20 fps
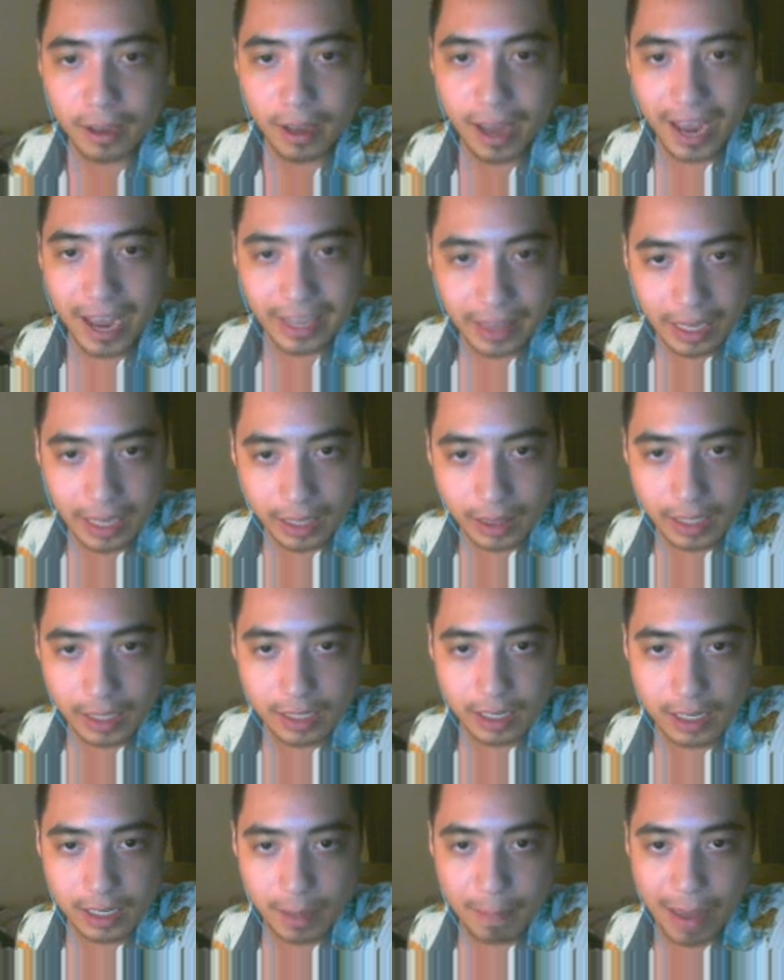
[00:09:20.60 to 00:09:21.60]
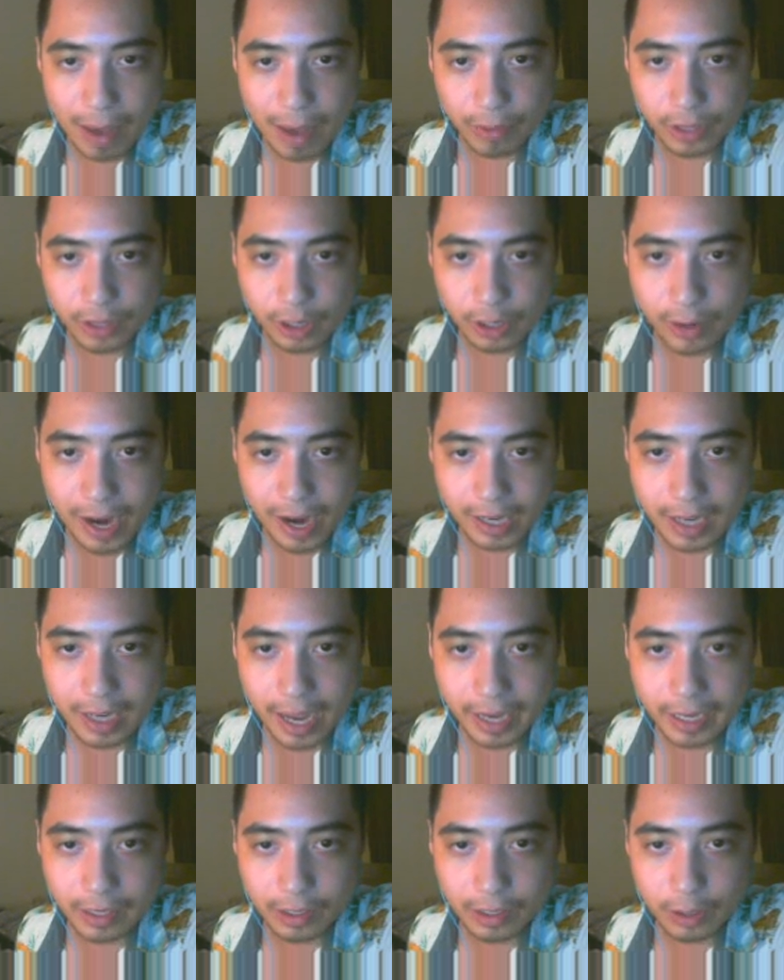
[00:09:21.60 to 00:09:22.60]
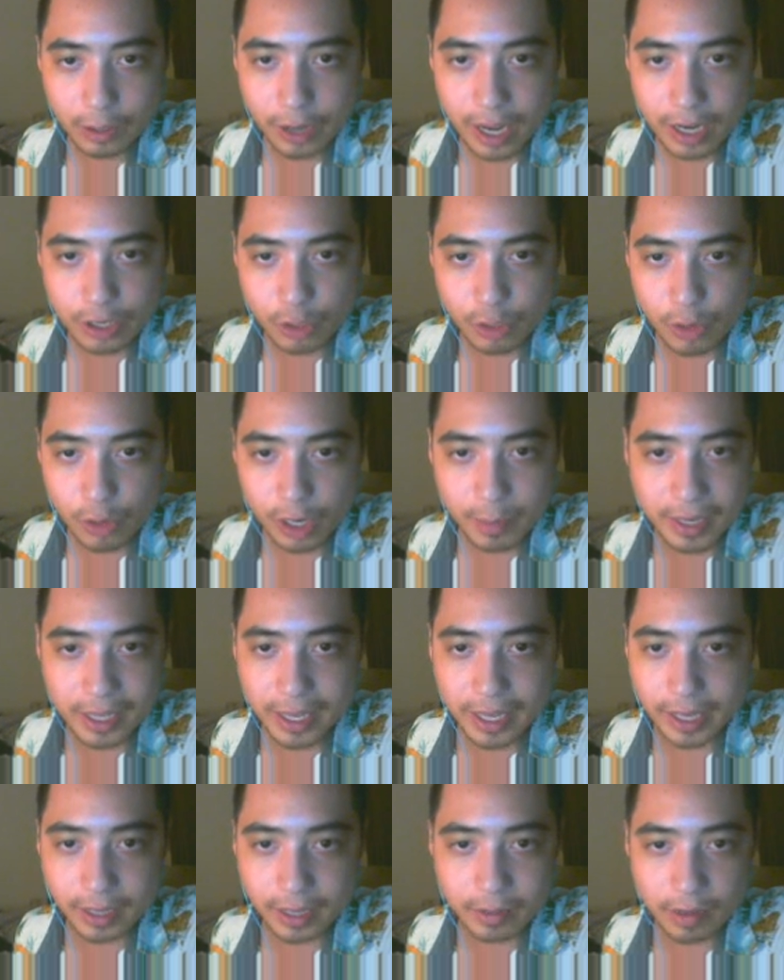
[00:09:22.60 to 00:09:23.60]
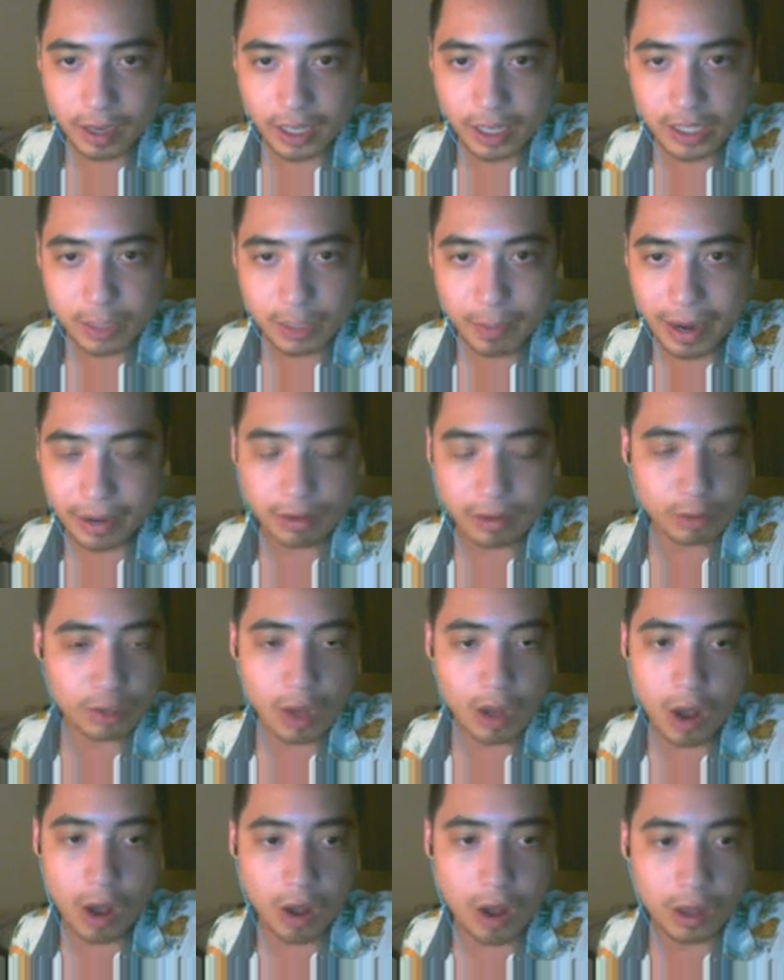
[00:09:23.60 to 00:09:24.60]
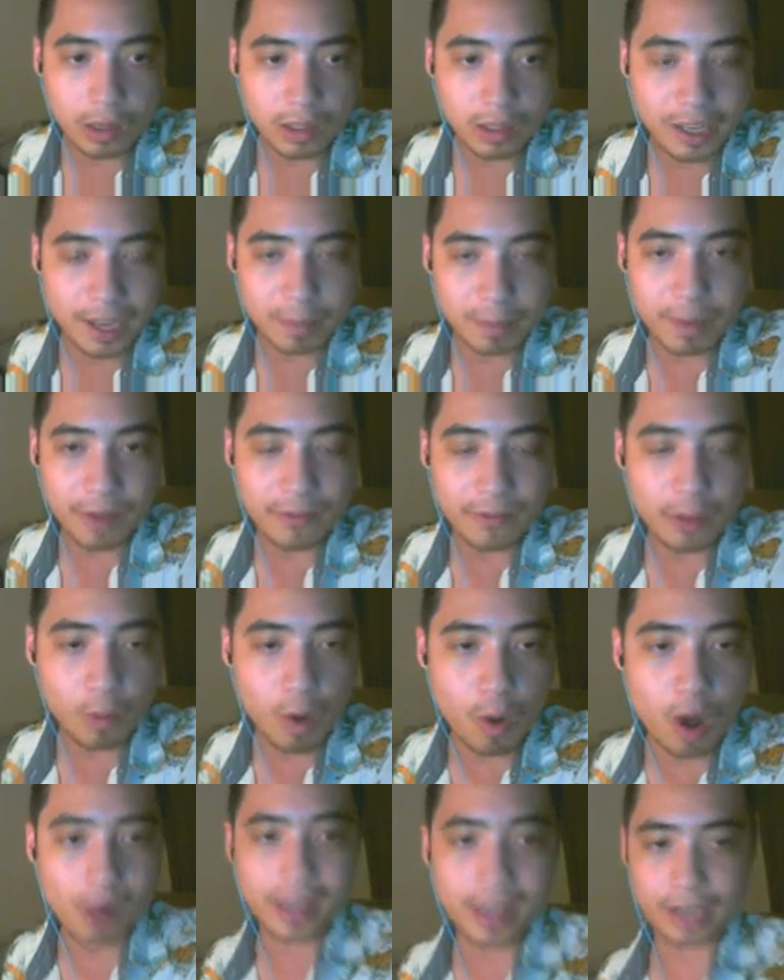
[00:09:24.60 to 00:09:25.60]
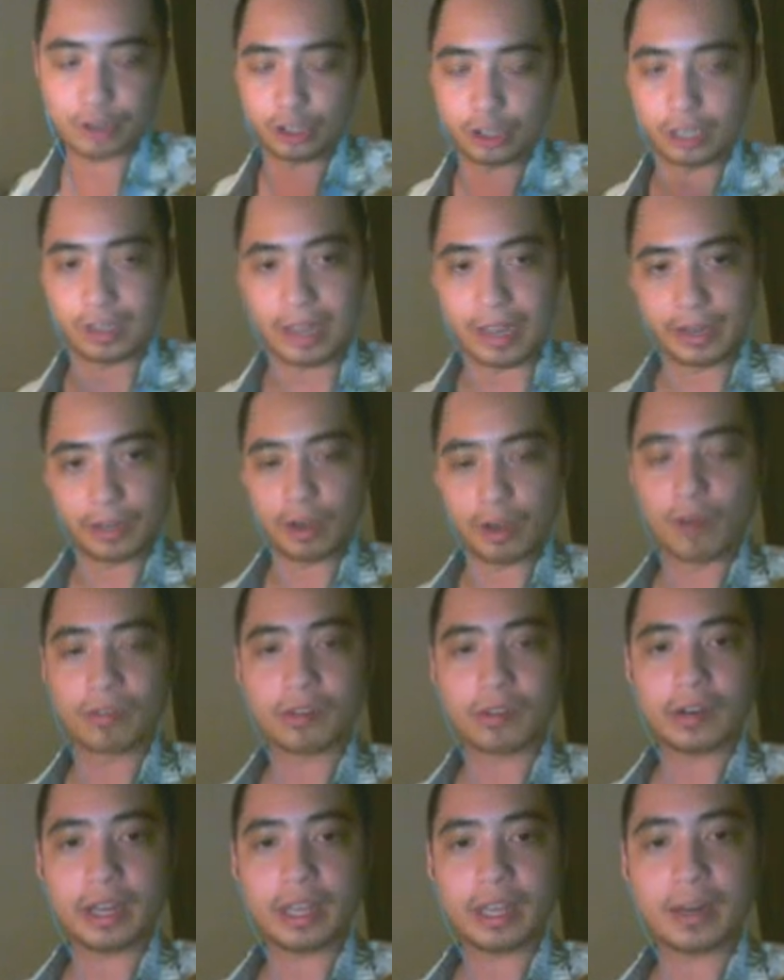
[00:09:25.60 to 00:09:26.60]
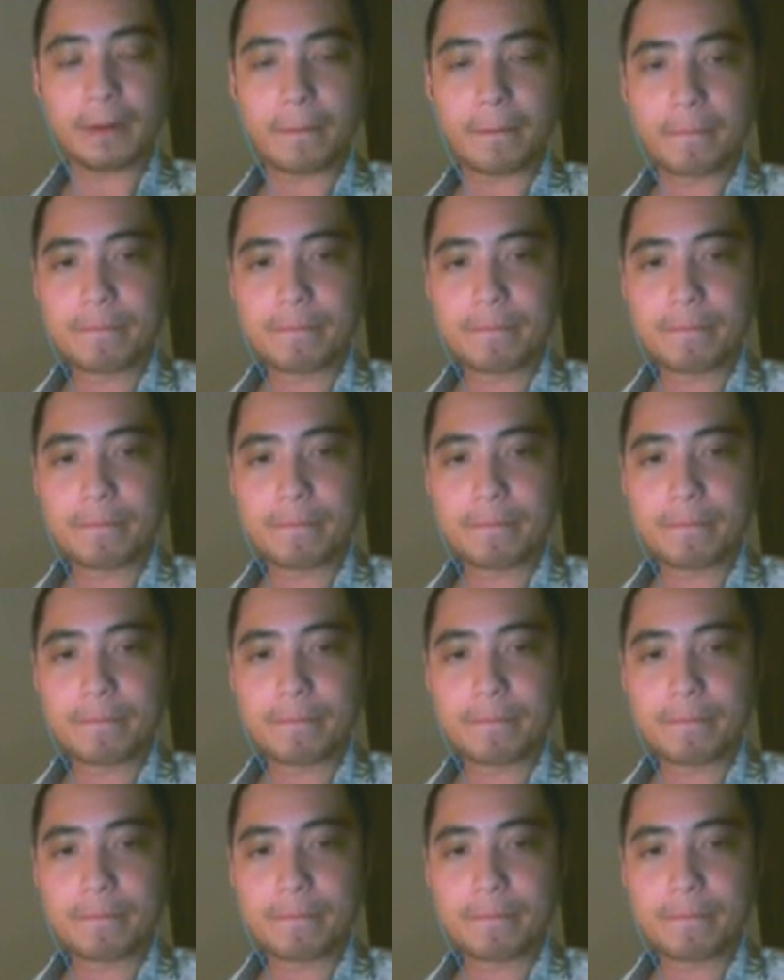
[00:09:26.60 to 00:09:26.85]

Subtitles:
I think this is about the correct height. You kind of just want to be like a Spyro tall above the wall as you're gliding over it.